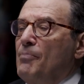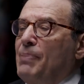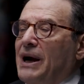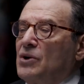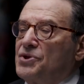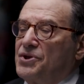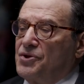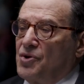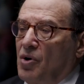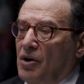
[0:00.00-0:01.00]

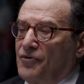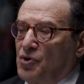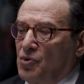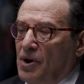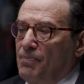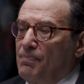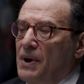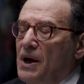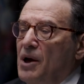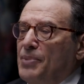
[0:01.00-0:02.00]
bounces off Trump
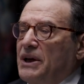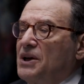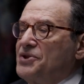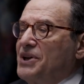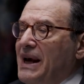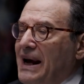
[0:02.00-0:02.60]
because he